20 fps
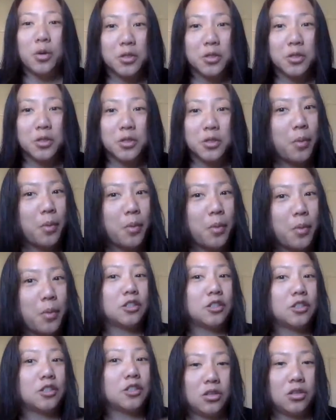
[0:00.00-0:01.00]
always go
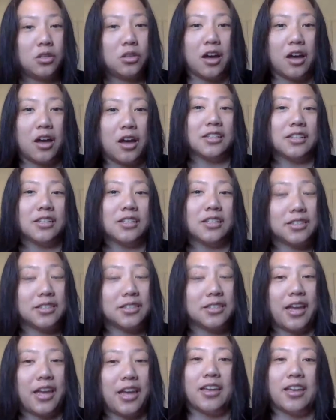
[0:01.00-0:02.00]
back to the audience
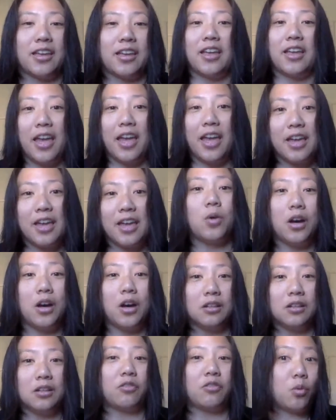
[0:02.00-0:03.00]
and say, hey,
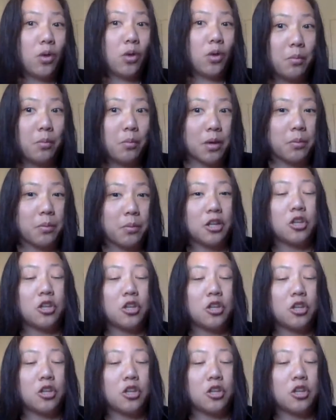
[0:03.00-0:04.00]
well, if you want to make
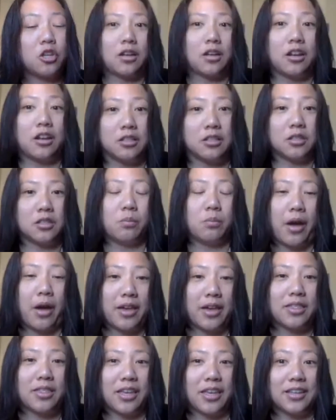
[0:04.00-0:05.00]
money, you want this audience to
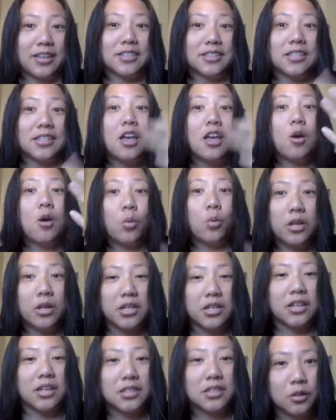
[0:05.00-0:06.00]
buy things.
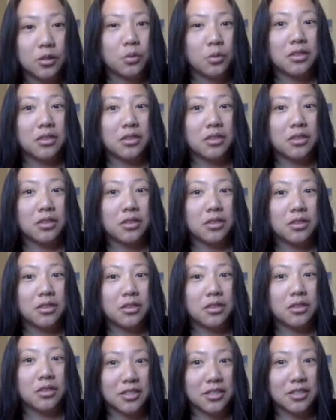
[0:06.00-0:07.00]
We tested with the
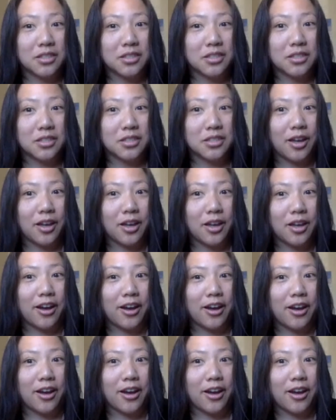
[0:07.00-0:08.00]
audience and they
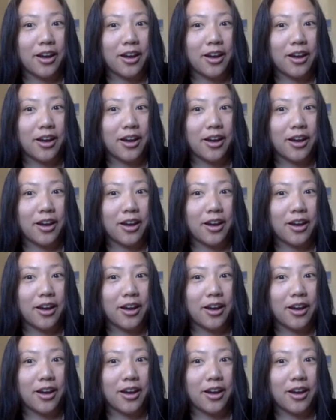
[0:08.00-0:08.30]
like it.